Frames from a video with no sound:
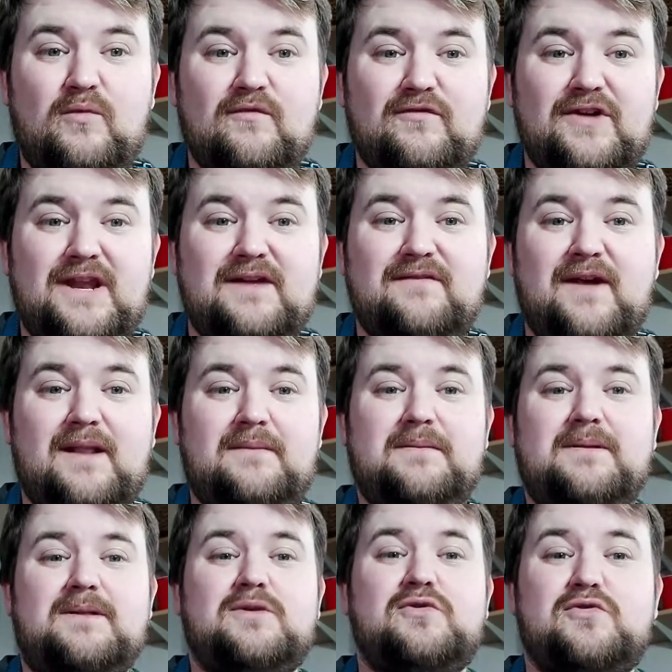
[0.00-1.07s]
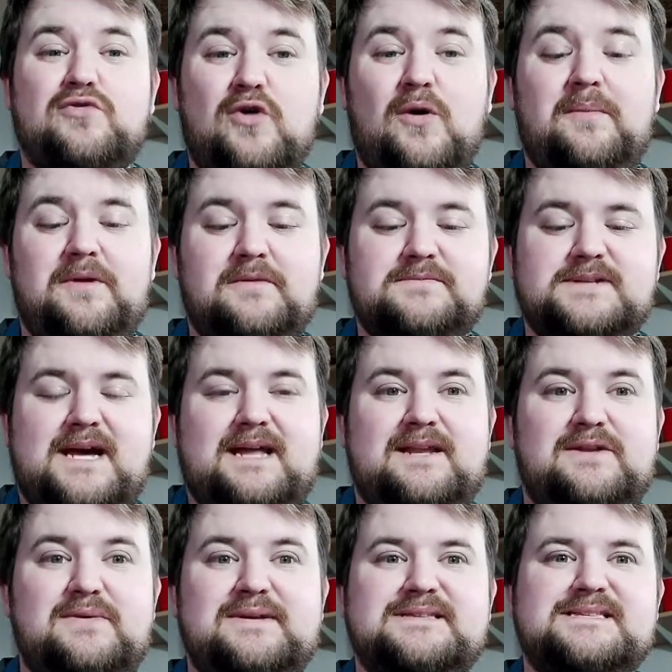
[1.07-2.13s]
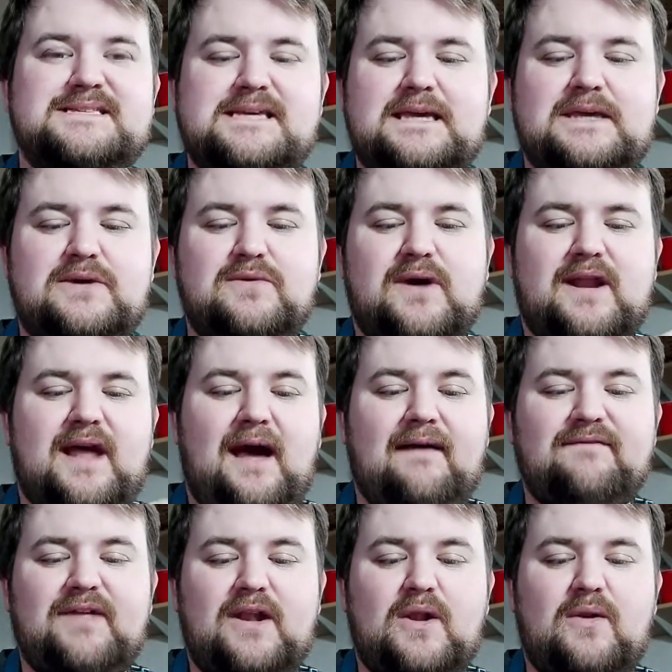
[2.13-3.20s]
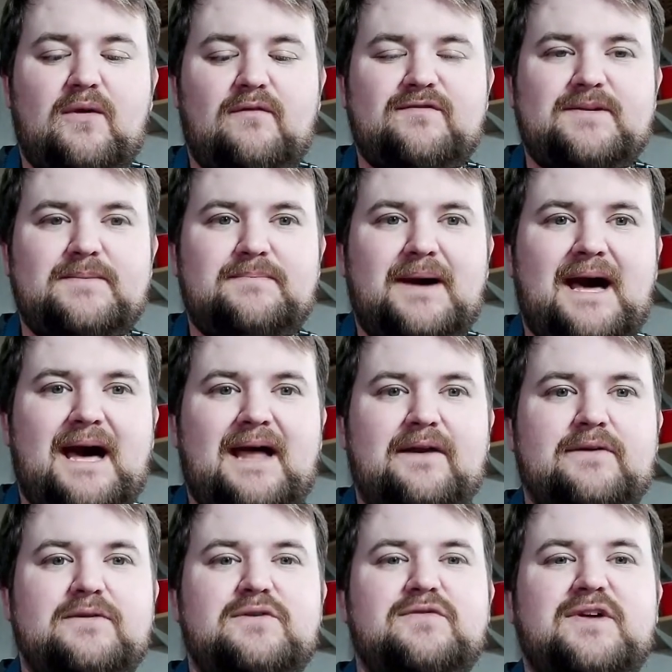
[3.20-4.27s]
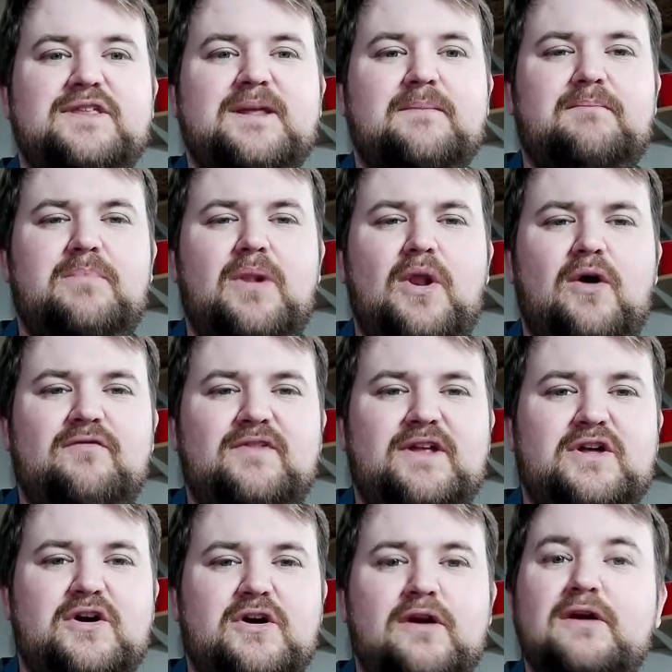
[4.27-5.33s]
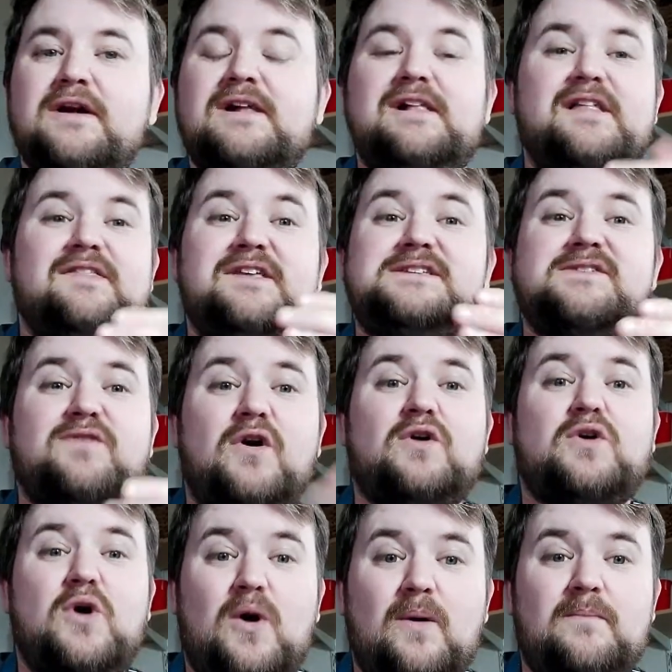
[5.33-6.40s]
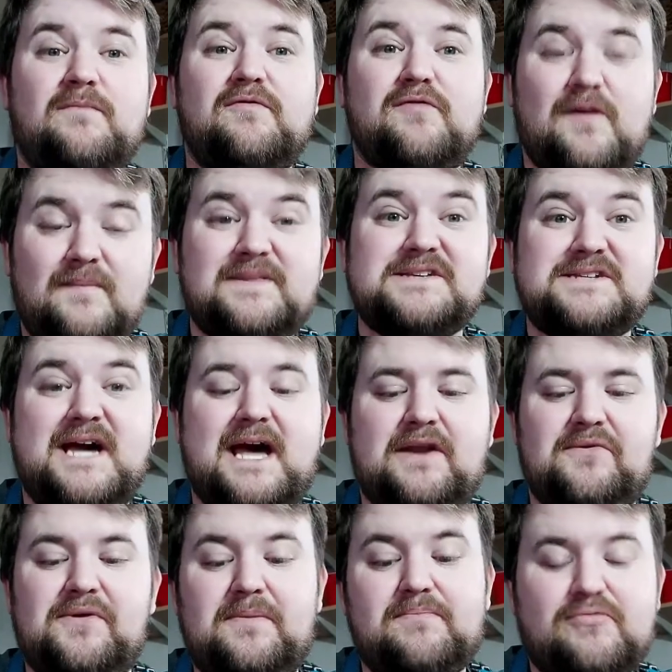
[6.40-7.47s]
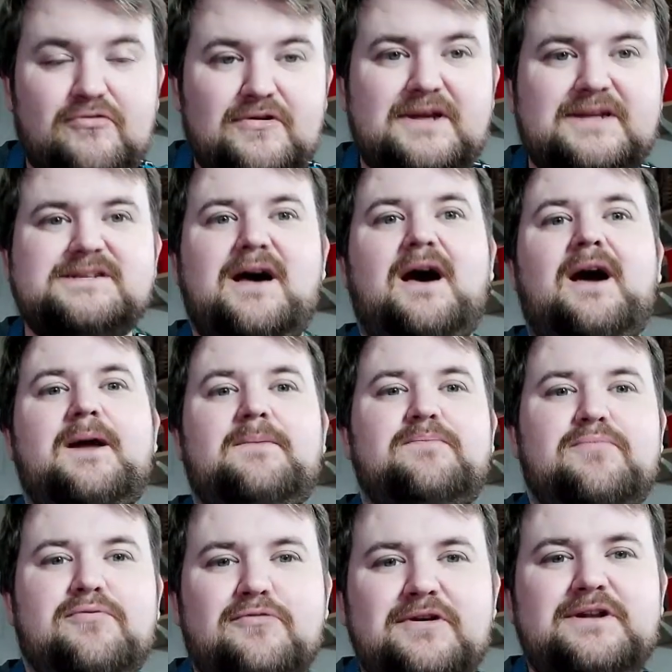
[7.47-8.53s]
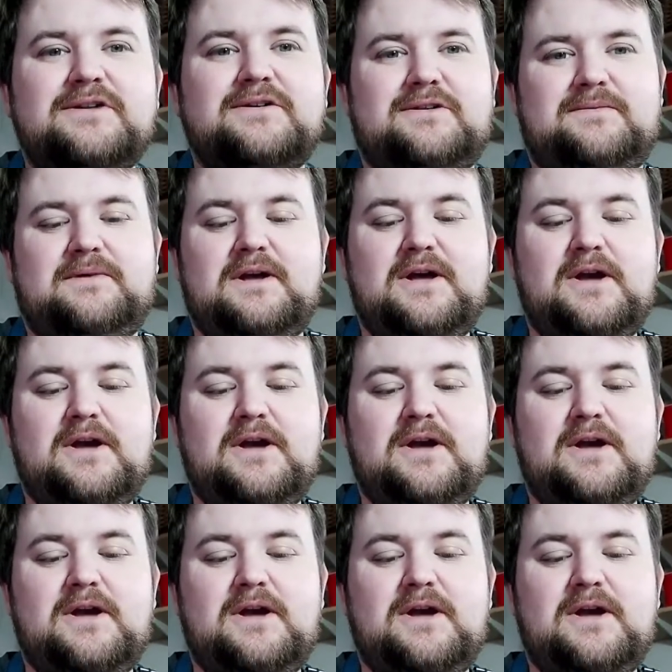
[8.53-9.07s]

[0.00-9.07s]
freely available chromium tan. And you can see you kind of have that lovely pattern, you've got that lovely color. These have all come from the tannery, pre-dyed, pre-done.